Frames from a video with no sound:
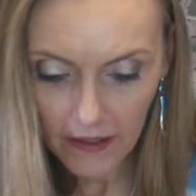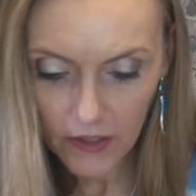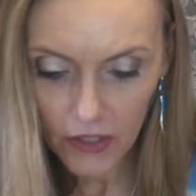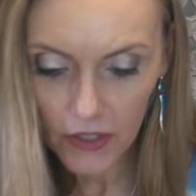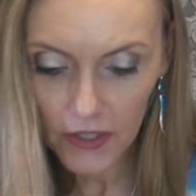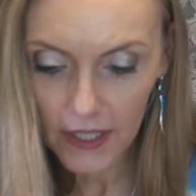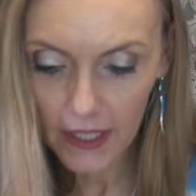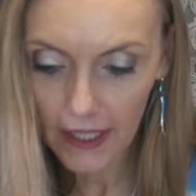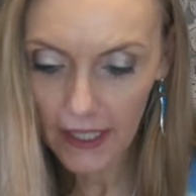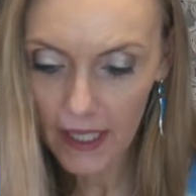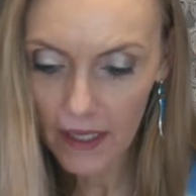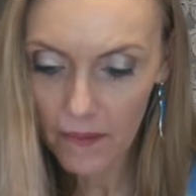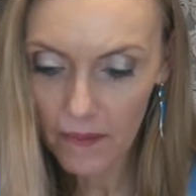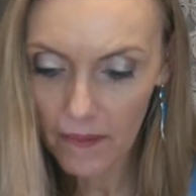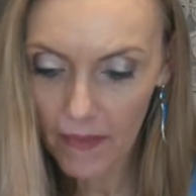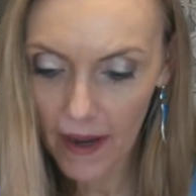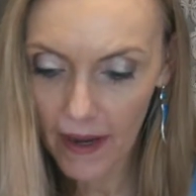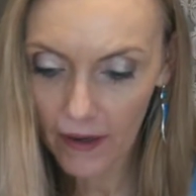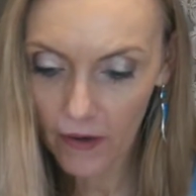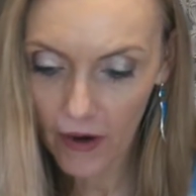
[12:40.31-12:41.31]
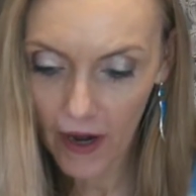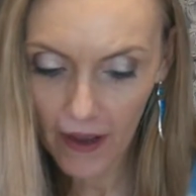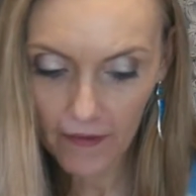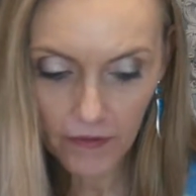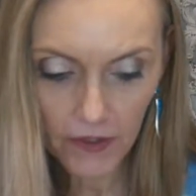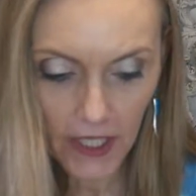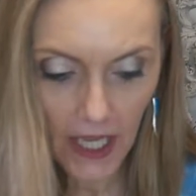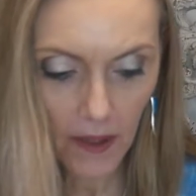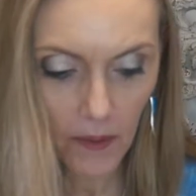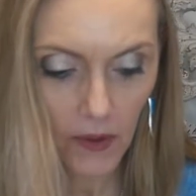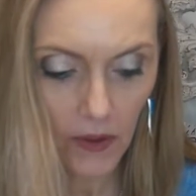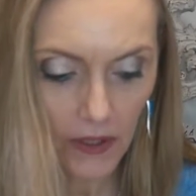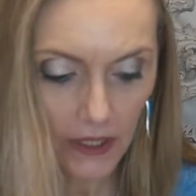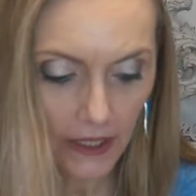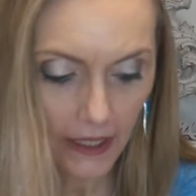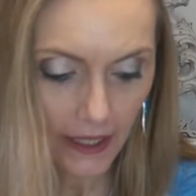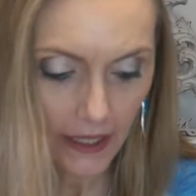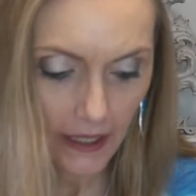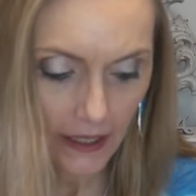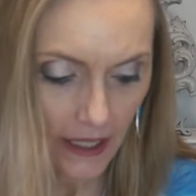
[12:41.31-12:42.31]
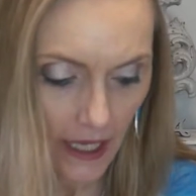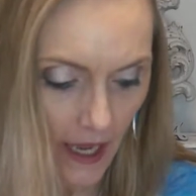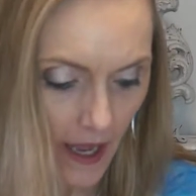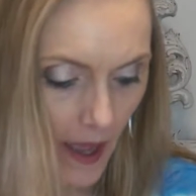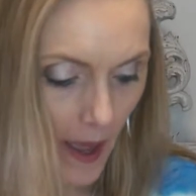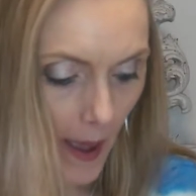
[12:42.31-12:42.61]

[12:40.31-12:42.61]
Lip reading: just to keep my craft table clean.